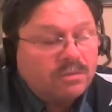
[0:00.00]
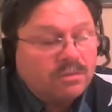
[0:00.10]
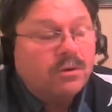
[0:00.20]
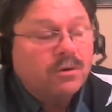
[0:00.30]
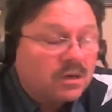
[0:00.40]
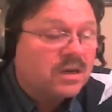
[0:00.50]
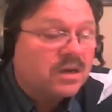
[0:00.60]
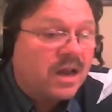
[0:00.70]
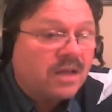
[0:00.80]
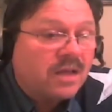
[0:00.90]
they're going to
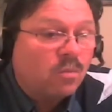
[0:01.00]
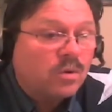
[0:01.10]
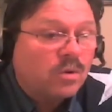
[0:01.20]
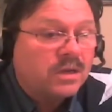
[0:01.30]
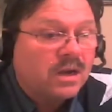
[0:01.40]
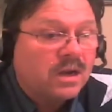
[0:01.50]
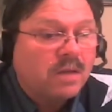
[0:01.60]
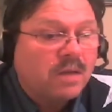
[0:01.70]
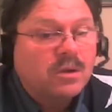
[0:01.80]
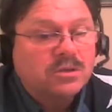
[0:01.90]
deny the warranty claim
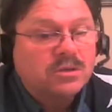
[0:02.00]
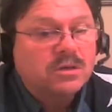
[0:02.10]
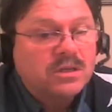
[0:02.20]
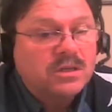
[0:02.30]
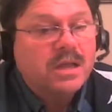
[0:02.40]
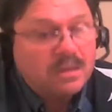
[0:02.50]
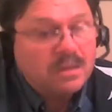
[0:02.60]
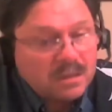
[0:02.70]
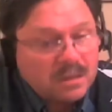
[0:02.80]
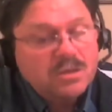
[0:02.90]
because they're going to say,
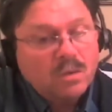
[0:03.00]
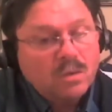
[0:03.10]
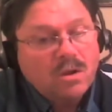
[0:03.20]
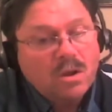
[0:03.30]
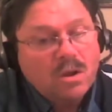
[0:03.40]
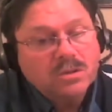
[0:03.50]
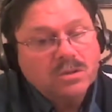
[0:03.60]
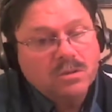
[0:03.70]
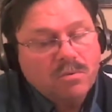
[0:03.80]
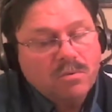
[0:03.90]
this is what causes
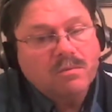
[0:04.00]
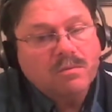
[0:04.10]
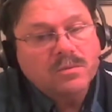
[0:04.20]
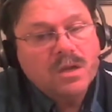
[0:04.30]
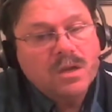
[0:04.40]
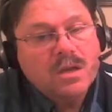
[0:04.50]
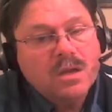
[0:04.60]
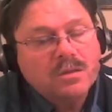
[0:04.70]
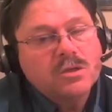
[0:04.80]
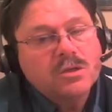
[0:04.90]
the problems.
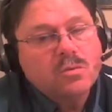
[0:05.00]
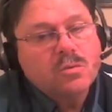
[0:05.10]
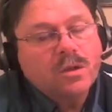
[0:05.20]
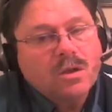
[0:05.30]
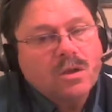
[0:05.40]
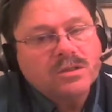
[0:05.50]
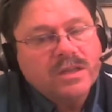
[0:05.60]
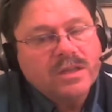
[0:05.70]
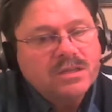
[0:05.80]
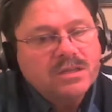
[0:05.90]
This is what causes the
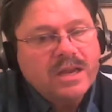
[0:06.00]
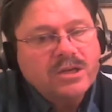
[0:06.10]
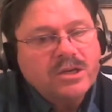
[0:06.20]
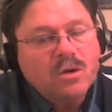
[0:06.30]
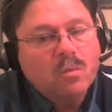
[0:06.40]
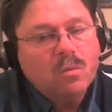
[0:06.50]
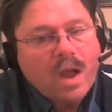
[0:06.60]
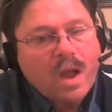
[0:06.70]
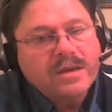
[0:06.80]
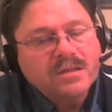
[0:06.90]
insulation on the
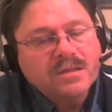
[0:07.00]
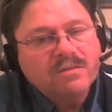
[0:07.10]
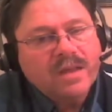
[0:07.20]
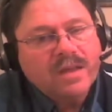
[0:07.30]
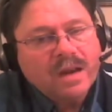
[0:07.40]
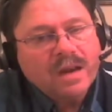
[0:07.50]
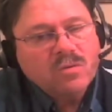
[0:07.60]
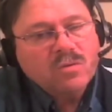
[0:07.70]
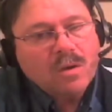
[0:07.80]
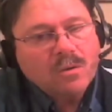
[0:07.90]
windings of that
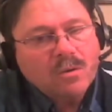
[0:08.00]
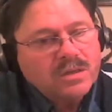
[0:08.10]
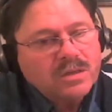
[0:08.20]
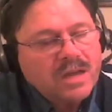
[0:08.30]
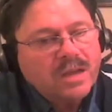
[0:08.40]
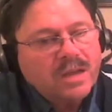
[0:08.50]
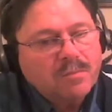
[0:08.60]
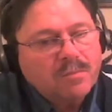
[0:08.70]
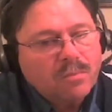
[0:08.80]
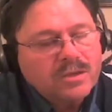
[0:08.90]
electric motor inside that
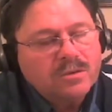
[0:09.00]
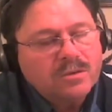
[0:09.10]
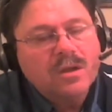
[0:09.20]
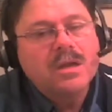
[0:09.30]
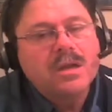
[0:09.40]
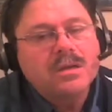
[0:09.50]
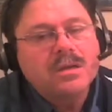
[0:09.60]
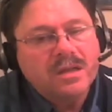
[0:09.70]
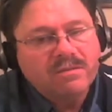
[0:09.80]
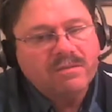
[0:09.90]
compressor to
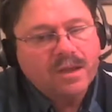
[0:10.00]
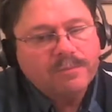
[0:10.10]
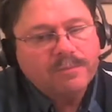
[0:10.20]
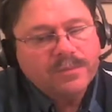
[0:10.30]
give it up.